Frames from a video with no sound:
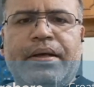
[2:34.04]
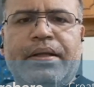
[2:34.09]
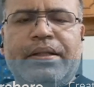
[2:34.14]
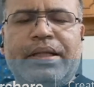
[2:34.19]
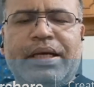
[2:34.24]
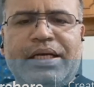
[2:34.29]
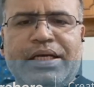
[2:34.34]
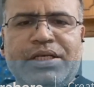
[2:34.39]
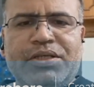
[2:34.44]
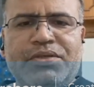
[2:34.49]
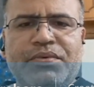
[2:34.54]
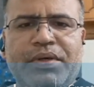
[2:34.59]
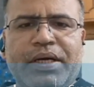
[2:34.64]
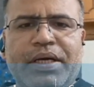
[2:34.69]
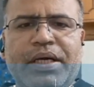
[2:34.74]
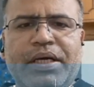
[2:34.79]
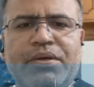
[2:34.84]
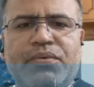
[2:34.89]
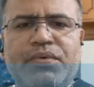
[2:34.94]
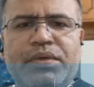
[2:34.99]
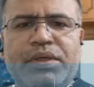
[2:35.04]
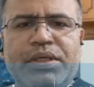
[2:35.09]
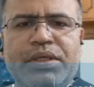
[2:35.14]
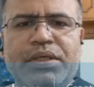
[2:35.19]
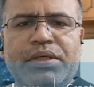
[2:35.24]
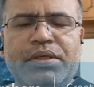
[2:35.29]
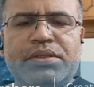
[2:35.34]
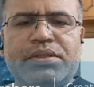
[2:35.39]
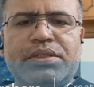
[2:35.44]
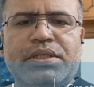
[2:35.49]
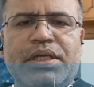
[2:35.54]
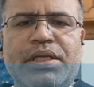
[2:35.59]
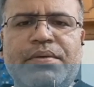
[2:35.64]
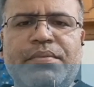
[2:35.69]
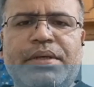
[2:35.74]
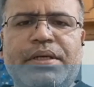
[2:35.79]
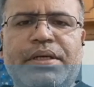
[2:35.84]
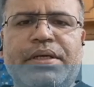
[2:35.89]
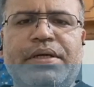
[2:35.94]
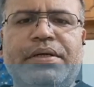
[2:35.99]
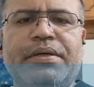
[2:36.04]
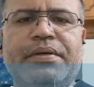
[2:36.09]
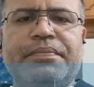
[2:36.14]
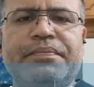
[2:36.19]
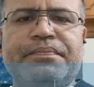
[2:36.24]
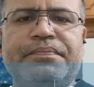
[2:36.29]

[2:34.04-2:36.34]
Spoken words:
That is why we celebrate